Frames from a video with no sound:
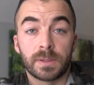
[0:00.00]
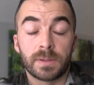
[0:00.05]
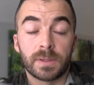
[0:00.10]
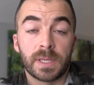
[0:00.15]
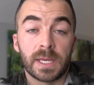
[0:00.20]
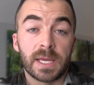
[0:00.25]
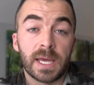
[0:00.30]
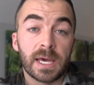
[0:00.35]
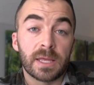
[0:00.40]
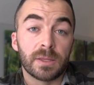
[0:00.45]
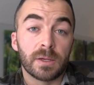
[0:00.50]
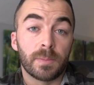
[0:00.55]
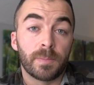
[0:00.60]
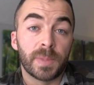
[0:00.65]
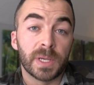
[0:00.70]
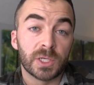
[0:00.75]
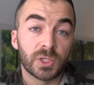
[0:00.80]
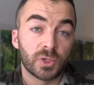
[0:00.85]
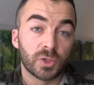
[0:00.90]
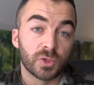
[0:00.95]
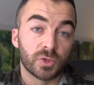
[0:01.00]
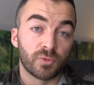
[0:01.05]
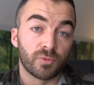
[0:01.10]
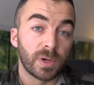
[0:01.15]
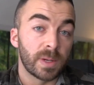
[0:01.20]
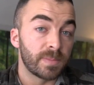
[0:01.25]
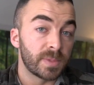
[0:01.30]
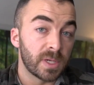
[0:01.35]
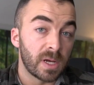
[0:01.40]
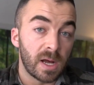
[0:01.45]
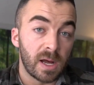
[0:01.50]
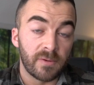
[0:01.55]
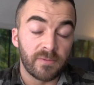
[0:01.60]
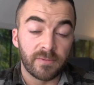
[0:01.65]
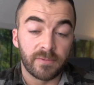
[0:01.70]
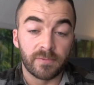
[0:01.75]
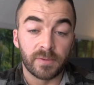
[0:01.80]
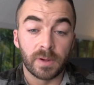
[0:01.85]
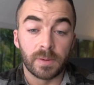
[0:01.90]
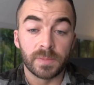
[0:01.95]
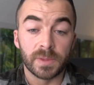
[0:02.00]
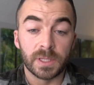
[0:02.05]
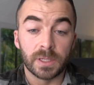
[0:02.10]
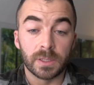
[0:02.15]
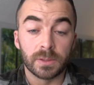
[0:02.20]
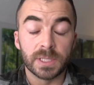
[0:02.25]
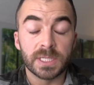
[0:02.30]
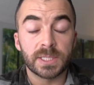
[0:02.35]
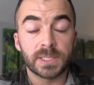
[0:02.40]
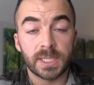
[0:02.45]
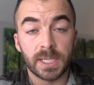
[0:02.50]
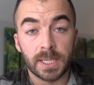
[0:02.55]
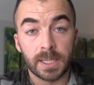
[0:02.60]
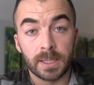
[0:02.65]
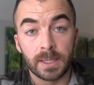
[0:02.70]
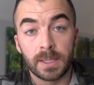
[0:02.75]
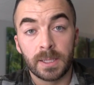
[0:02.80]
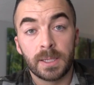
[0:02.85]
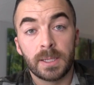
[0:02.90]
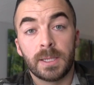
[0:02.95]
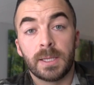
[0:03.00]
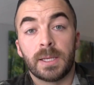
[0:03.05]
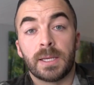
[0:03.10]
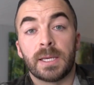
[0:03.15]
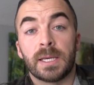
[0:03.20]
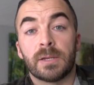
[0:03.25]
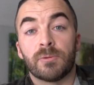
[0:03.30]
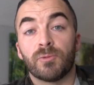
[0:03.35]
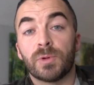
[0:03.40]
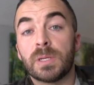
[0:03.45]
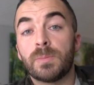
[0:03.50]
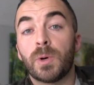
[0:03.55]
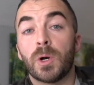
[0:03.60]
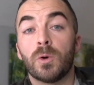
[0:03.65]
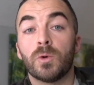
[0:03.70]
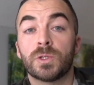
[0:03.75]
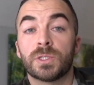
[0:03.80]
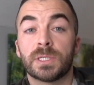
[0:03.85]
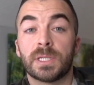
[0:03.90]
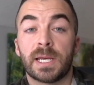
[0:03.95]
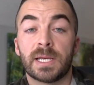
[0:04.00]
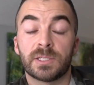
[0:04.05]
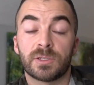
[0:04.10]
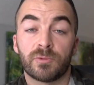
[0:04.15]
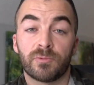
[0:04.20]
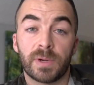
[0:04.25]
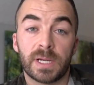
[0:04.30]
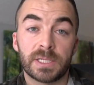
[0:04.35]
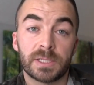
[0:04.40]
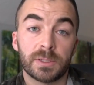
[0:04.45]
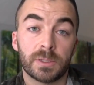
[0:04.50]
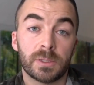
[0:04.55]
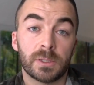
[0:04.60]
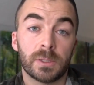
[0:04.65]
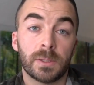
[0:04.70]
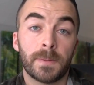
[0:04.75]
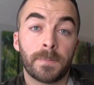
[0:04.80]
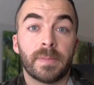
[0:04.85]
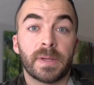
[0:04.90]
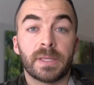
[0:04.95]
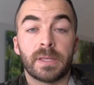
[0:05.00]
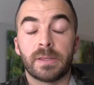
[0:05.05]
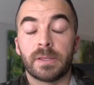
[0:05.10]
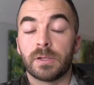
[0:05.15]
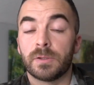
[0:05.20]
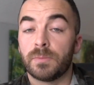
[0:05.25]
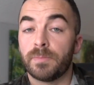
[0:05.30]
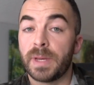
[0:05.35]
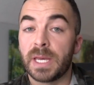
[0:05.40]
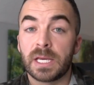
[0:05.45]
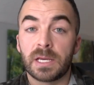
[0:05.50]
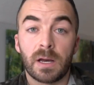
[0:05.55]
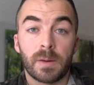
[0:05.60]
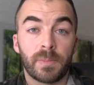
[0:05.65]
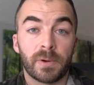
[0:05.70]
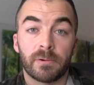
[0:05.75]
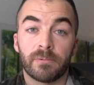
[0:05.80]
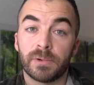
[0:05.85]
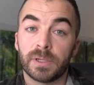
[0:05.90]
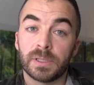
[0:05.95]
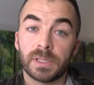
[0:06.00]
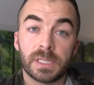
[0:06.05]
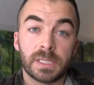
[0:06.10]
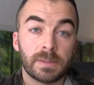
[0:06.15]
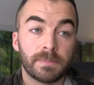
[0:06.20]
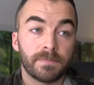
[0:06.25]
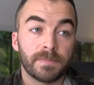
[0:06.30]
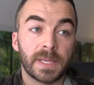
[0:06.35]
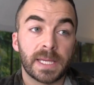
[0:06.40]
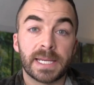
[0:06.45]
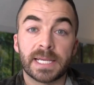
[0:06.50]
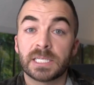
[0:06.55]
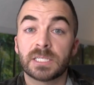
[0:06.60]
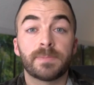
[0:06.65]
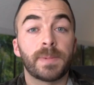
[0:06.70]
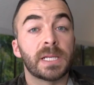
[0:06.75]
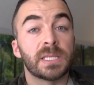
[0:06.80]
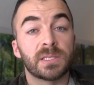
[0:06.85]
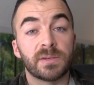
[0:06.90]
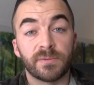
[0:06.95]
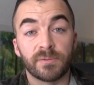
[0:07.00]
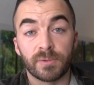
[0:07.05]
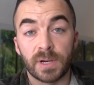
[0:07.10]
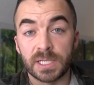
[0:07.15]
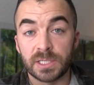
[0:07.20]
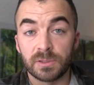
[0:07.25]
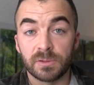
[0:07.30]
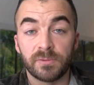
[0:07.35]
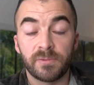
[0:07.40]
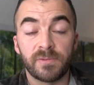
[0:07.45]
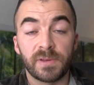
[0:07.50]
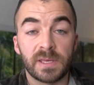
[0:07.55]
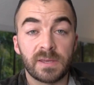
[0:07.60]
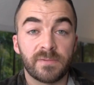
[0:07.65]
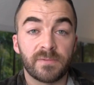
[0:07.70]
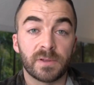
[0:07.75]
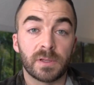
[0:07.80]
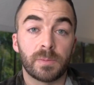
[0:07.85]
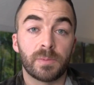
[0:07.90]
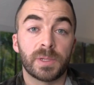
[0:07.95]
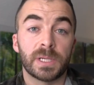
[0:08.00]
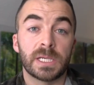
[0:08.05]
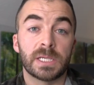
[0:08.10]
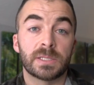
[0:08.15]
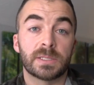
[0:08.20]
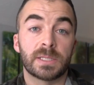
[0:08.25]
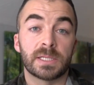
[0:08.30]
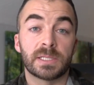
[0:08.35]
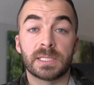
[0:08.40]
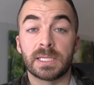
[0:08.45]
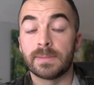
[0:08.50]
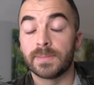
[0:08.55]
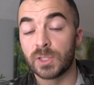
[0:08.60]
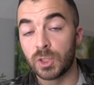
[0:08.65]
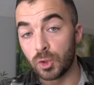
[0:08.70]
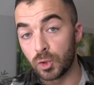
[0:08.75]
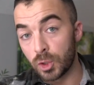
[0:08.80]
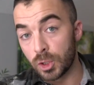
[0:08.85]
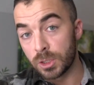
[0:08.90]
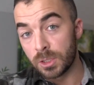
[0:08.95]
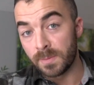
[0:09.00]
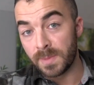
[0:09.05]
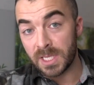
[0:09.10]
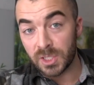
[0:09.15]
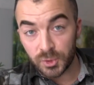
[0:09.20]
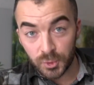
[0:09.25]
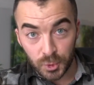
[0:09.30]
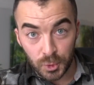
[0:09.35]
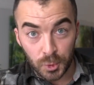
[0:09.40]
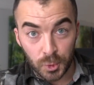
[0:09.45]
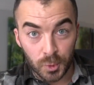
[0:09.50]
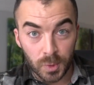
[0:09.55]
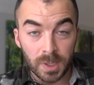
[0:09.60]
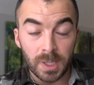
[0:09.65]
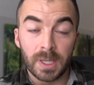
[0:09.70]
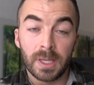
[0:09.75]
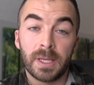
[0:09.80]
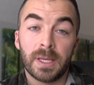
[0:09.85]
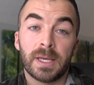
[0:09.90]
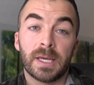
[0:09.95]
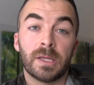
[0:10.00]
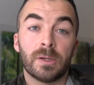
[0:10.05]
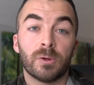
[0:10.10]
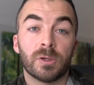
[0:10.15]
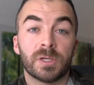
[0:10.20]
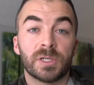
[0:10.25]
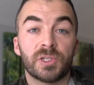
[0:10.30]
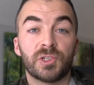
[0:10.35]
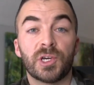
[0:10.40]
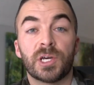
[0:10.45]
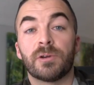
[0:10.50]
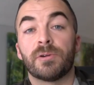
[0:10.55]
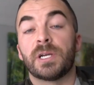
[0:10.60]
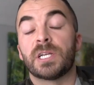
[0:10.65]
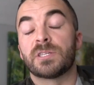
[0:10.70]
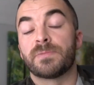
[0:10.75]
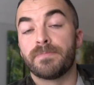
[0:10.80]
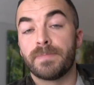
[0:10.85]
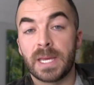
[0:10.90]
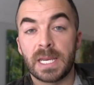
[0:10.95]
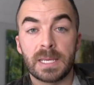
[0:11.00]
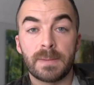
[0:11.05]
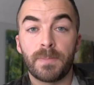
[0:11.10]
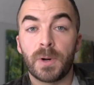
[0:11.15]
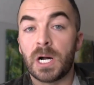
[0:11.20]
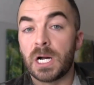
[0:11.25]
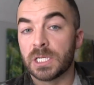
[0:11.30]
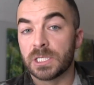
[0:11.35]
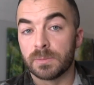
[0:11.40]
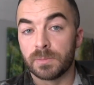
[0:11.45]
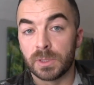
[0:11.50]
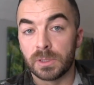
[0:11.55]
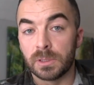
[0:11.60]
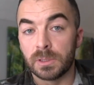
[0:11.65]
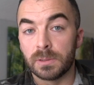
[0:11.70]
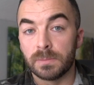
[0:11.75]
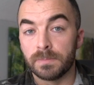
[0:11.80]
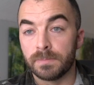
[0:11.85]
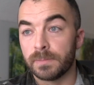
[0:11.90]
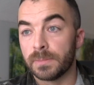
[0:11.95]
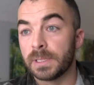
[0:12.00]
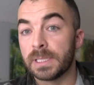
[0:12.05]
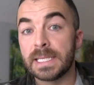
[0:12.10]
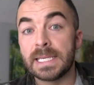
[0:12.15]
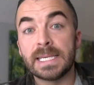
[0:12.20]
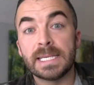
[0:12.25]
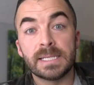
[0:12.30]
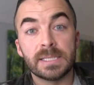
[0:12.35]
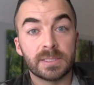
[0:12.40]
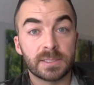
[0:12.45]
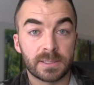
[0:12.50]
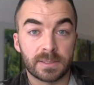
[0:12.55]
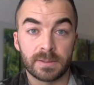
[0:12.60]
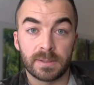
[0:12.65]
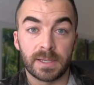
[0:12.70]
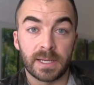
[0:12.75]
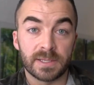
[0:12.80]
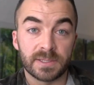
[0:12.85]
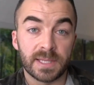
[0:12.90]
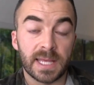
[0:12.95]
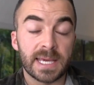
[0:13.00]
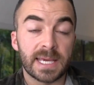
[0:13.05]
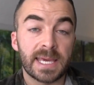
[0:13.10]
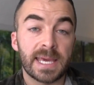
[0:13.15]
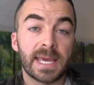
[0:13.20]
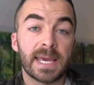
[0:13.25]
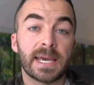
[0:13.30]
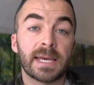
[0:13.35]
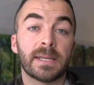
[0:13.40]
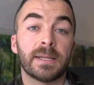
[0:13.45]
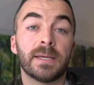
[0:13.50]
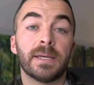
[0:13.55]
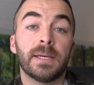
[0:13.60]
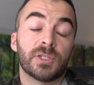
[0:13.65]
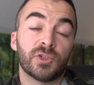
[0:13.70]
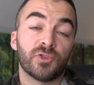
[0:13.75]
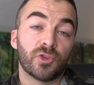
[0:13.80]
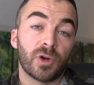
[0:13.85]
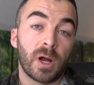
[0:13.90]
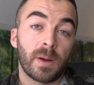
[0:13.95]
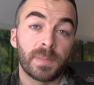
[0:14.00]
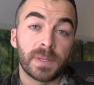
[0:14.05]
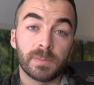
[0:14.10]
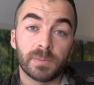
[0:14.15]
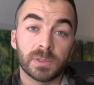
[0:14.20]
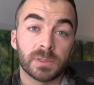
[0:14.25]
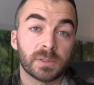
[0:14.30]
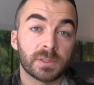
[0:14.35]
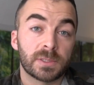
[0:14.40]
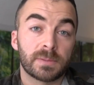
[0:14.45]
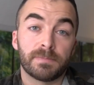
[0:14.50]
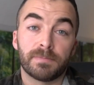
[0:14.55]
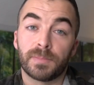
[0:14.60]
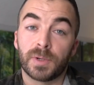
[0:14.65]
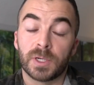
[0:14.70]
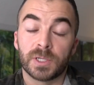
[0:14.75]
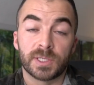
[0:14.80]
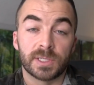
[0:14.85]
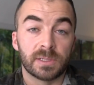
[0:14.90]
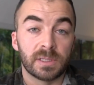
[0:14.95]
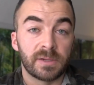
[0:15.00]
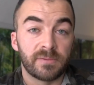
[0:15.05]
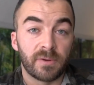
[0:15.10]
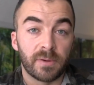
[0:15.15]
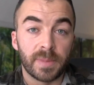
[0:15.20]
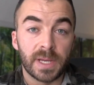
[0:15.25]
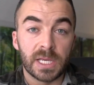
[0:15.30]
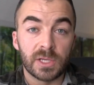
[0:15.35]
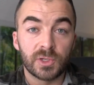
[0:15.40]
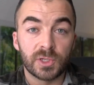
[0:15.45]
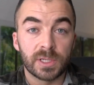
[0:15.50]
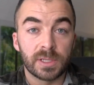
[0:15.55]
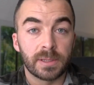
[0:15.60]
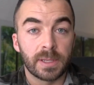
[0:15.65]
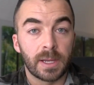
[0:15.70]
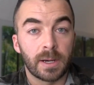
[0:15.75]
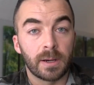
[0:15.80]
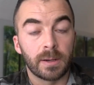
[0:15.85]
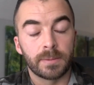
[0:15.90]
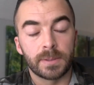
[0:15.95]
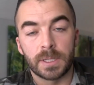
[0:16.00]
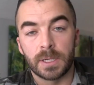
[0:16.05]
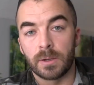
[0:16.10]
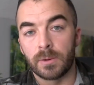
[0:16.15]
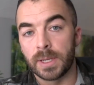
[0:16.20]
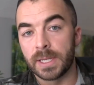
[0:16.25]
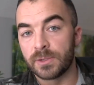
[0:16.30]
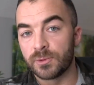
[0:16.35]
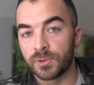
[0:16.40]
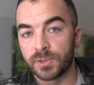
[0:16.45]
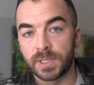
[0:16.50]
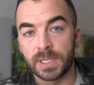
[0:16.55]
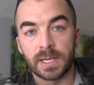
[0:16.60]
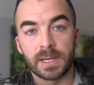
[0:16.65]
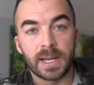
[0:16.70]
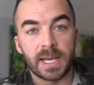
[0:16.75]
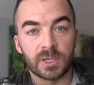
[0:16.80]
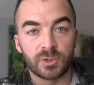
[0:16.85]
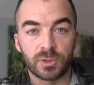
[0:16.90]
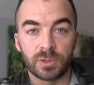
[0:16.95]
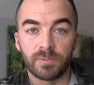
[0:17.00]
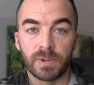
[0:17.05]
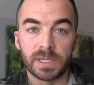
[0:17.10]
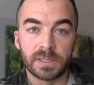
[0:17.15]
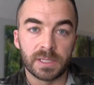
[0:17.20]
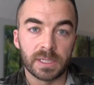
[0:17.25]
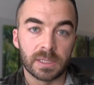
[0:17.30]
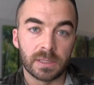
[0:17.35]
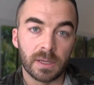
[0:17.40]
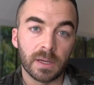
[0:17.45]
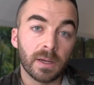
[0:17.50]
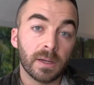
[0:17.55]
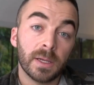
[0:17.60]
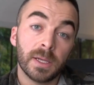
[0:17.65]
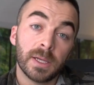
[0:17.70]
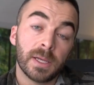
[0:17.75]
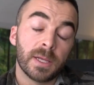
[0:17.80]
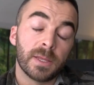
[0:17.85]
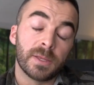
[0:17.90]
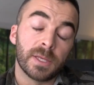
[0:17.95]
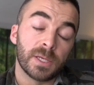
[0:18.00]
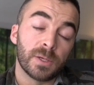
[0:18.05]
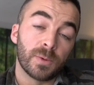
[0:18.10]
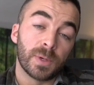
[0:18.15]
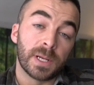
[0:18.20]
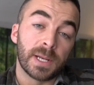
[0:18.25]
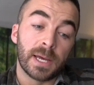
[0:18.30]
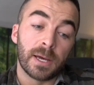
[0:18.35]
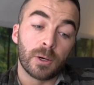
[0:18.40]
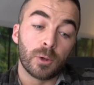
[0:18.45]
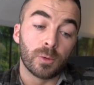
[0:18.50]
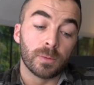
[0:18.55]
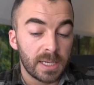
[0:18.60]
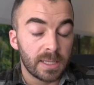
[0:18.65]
They had their pictures ripped off from the listing and reposted as a rental, and then they'll make up a really inexpensive rental fee for the place that seems too good to be true in order to generate as many possible leads as they can to draw people's personal information that are, interested in actually renting the unit out.